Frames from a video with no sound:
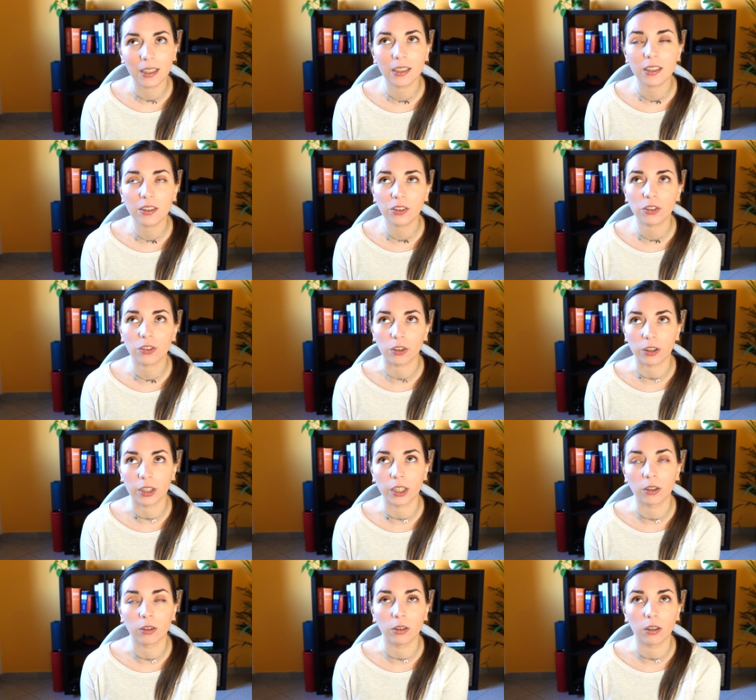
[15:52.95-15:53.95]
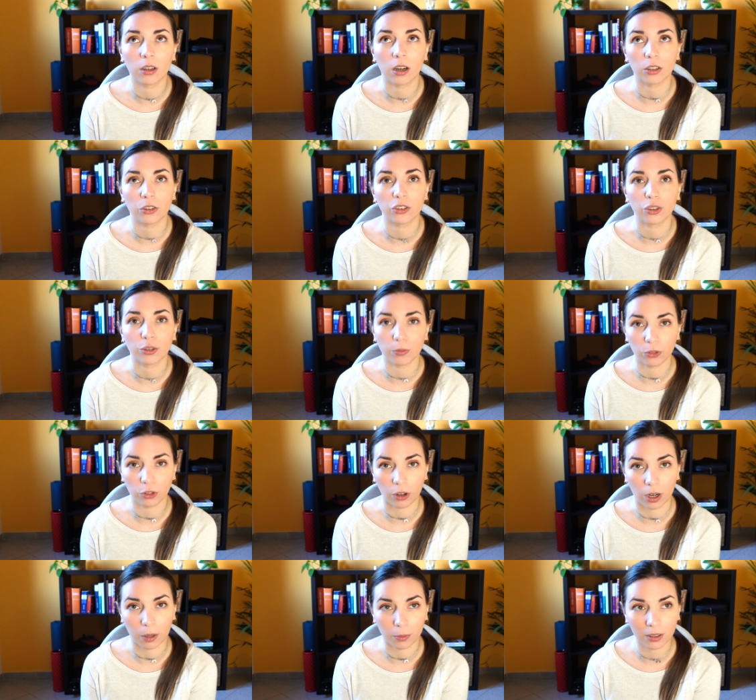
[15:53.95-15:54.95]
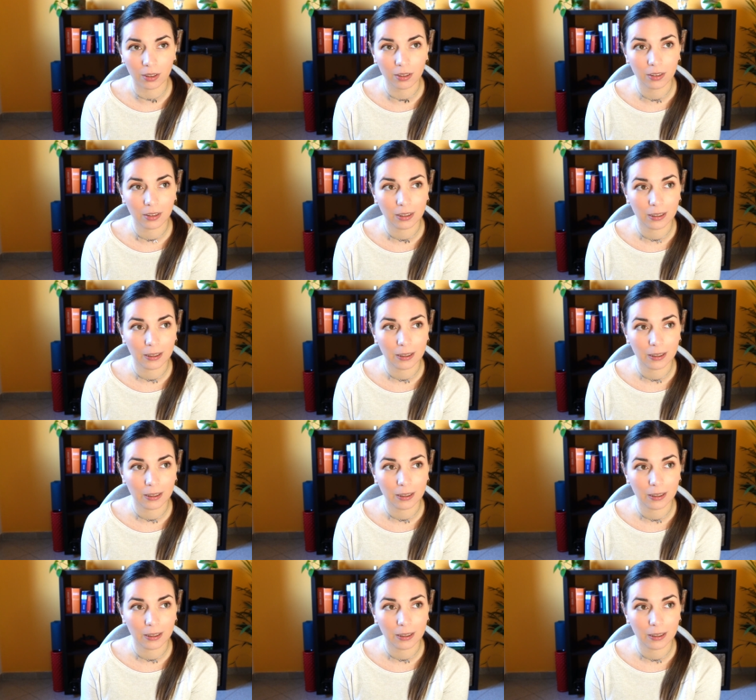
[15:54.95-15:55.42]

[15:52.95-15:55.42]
historical costume dramas.